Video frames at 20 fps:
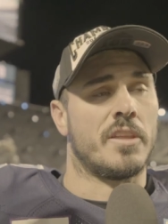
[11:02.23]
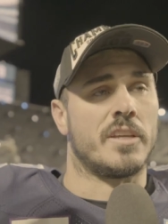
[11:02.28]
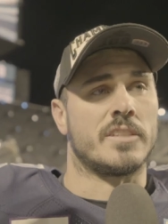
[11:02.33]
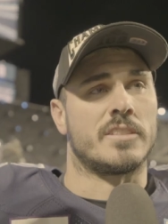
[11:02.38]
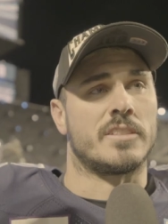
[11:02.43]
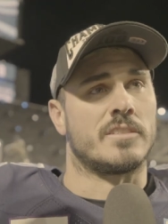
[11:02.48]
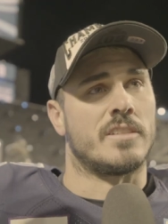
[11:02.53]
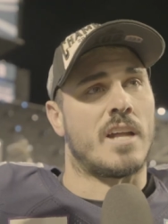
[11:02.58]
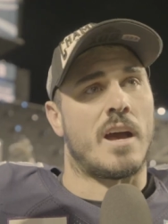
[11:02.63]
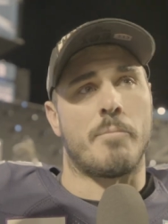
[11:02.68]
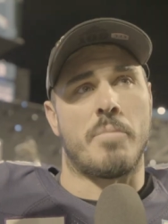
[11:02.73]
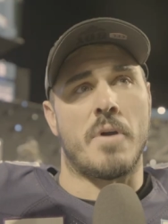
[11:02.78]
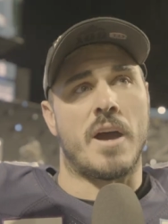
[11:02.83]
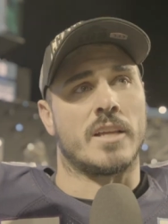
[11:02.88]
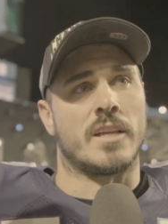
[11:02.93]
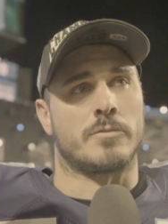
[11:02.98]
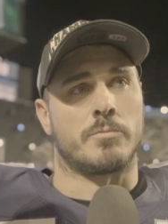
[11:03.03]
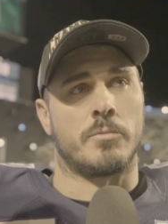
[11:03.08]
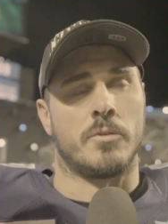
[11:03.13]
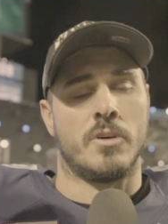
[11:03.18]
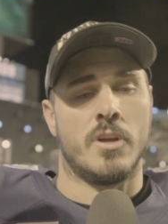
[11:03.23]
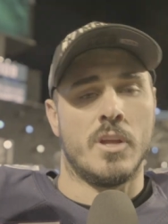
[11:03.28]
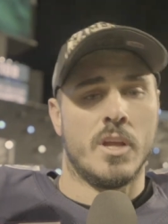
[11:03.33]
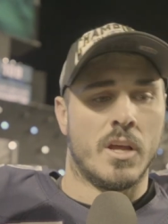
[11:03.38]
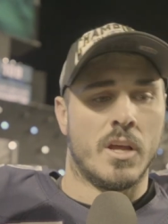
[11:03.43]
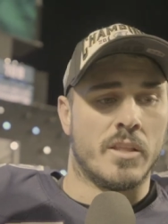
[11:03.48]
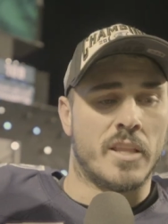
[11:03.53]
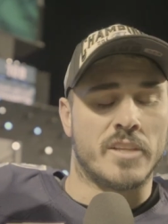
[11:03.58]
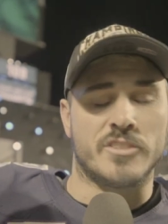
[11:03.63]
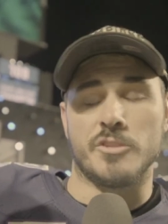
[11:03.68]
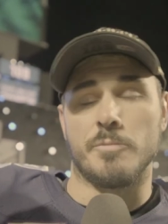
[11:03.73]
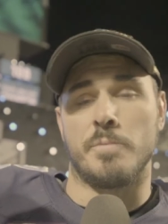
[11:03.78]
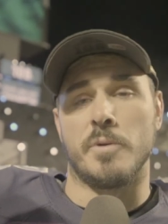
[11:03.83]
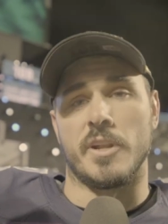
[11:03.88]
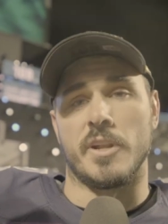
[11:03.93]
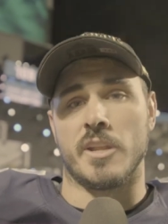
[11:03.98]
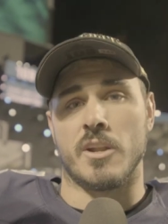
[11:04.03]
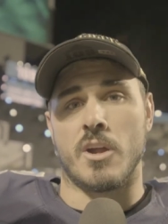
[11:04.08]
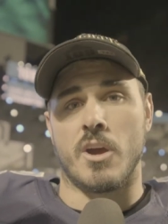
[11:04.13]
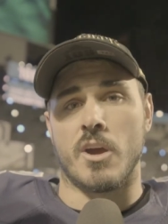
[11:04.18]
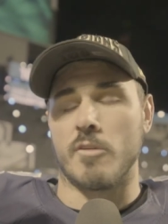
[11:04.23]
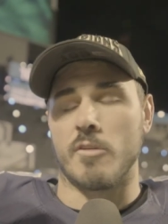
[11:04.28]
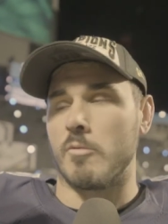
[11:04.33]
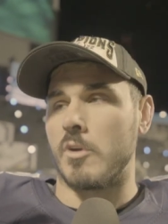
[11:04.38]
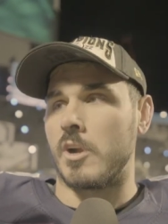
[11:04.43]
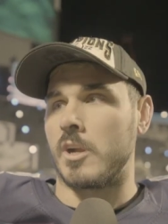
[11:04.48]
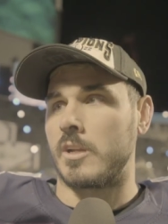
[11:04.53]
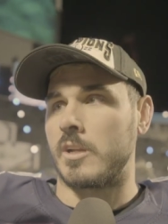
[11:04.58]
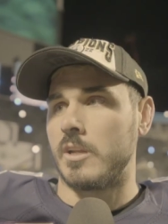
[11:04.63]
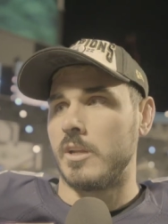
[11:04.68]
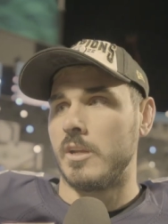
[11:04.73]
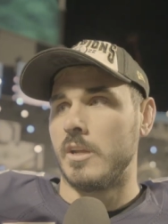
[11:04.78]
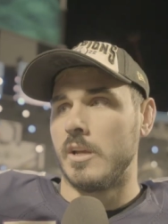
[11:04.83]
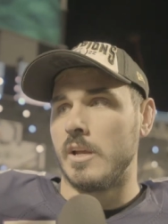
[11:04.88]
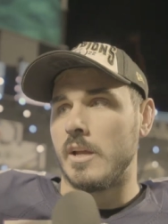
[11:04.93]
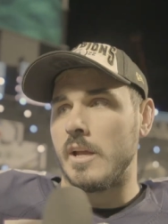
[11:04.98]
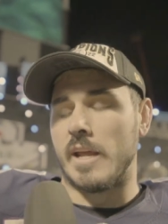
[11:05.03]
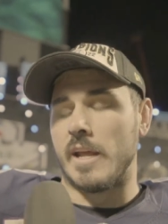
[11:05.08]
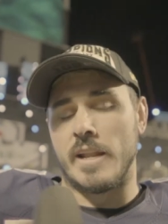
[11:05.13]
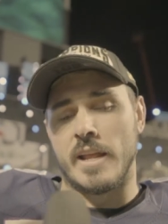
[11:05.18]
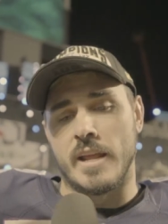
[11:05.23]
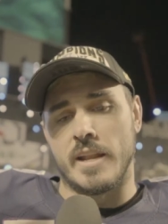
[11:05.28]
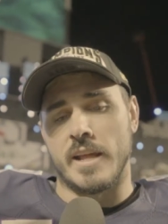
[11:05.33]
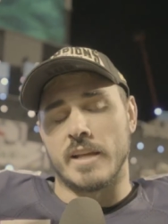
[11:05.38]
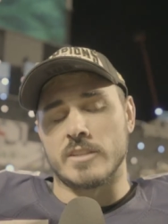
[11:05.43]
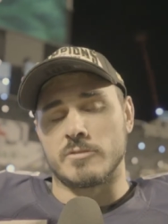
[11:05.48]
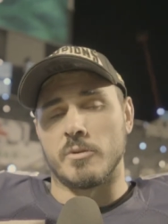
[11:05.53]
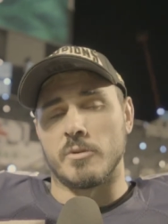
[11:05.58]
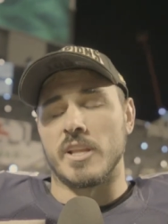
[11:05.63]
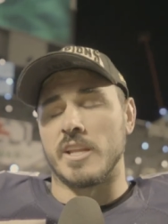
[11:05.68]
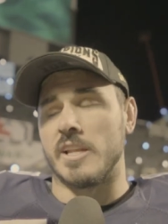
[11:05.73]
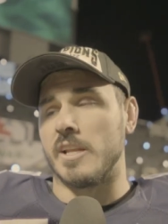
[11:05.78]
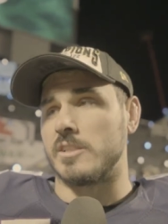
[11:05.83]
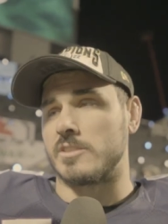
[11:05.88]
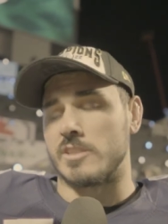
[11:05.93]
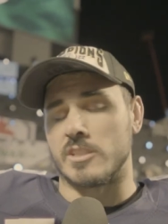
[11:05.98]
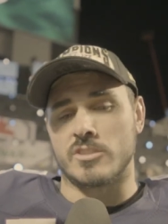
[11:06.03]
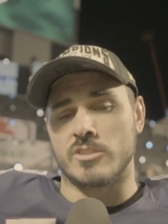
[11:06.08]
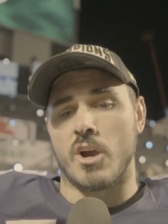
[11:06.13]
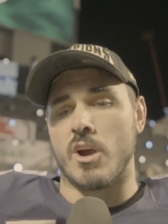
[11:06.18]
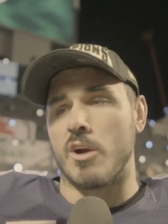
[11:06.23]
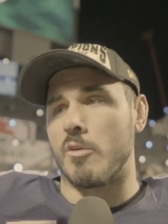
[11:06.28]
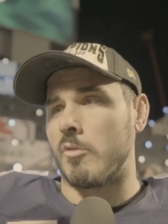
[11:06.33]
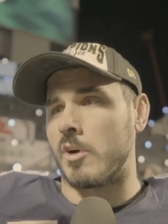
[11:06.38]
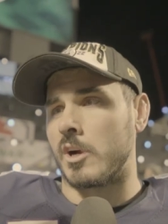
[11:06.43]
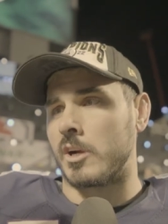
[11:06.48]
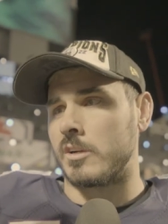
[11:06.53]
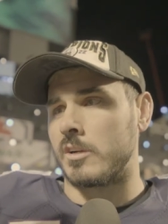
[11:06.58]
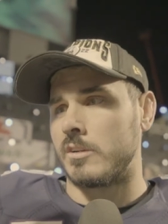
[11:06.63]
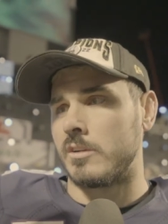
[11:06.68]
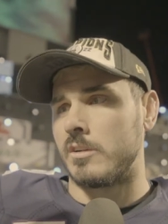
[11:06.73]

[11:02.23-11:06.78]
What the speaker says: this is not possible unless you put in hard work. And that's what it is, it's hard work.